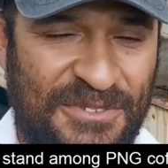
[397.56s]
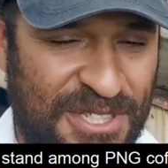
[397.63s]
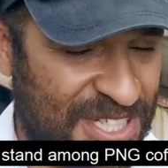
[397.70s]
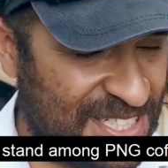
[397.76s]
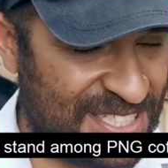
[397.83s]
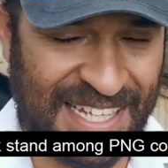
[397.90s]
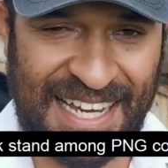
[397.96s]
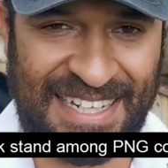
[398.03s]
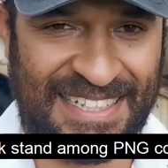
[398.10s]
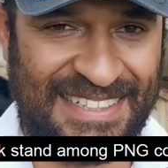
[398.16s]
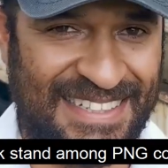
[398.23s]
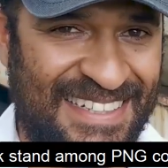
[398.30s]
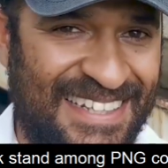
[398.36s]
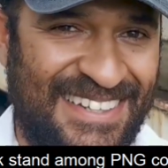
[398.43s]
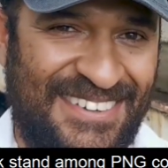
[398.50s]
just started.
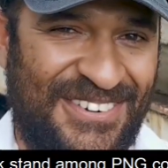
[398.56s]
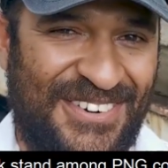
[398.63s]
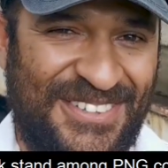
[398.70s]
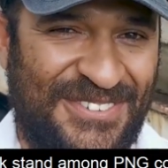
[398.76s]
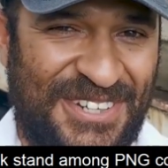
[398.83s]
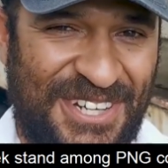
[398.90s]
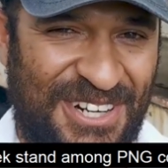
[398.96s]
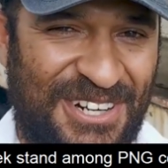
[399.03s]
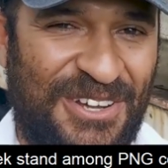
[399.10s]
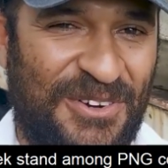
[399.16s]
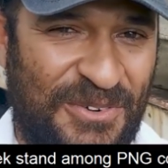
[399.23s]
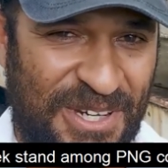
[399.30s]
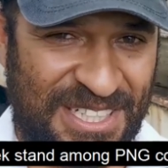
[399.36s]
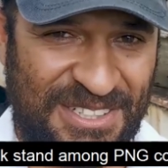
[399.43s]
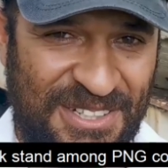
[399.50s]
we got a long
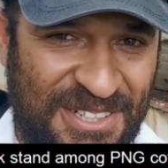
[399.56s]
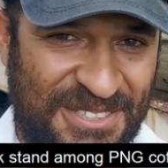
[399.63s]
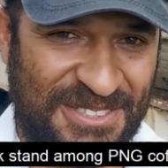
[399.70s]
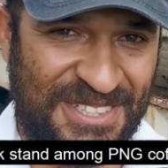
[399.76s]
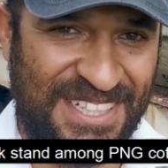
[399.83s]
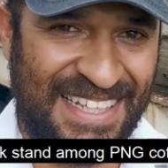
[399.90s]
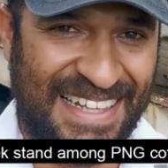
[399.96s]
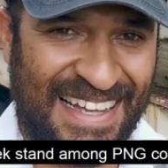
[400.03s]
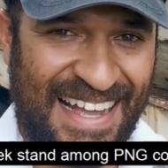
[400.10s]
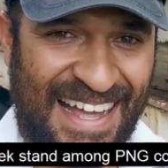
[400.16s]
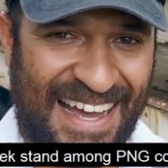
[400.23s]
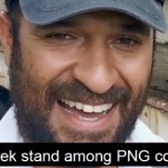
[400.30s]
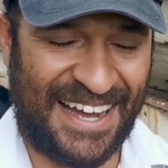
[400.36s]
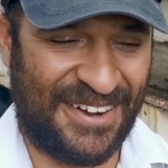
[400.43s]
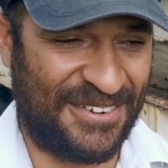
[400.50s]
way to go.
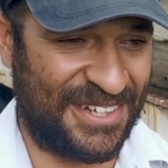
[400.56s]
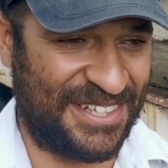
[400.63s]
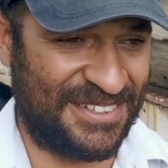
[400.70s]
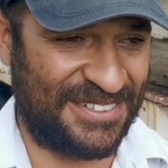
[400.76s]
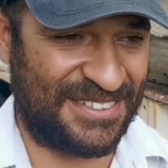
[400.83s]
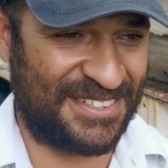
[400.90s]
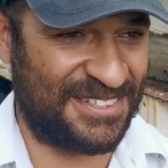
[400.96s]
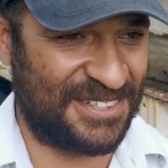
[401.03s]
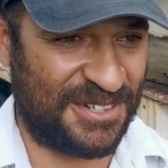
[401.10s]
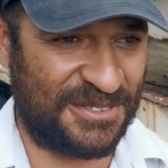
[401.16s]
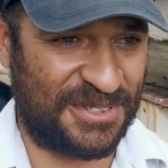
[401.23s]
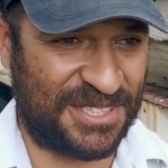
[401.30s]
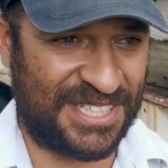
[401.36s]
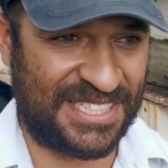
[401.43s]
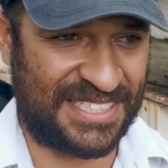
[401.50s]
We're
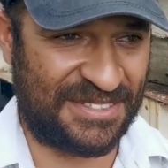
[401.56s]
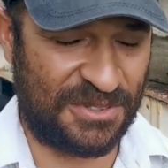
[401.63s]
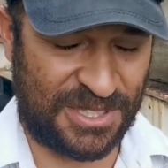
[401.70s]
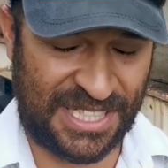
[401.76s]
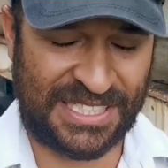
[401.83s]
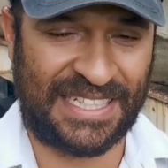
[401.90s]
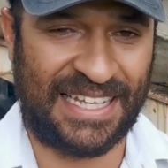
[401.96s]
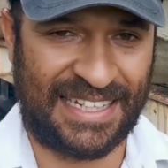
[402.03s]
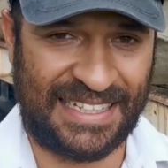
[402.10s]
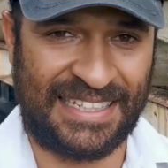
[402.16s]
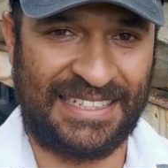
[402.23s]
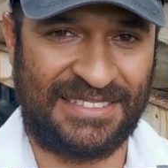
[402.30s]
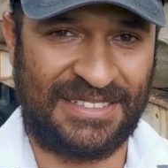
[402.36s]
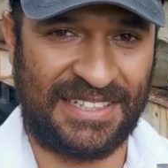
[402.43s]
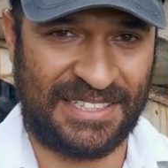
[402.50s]
just getting
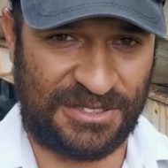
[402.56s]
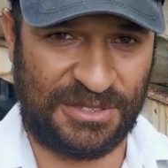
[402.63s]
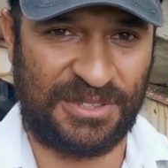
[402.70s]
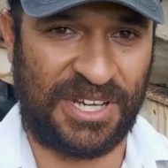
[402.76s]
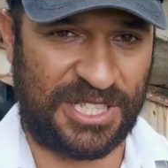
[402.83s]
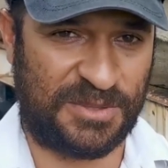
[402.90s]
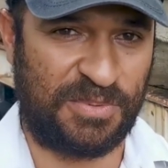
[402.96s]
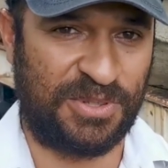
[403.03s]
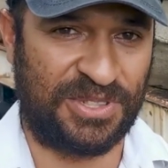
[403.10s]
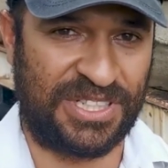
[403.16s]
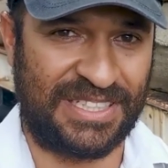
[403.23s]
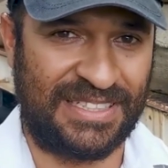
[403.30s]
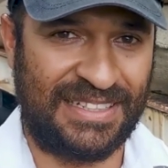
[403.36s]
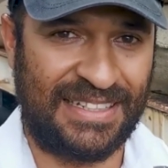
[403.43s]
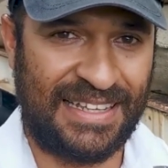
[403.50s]
into exporting.